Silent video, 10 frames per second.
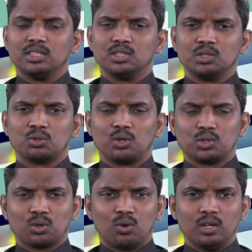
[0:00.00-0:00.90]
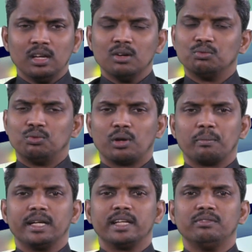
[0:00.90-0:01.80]
This is also called
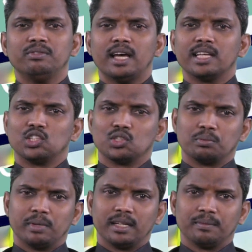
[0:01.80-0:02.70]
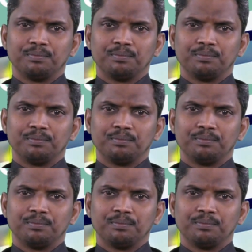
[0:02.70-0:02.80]
formative assessment.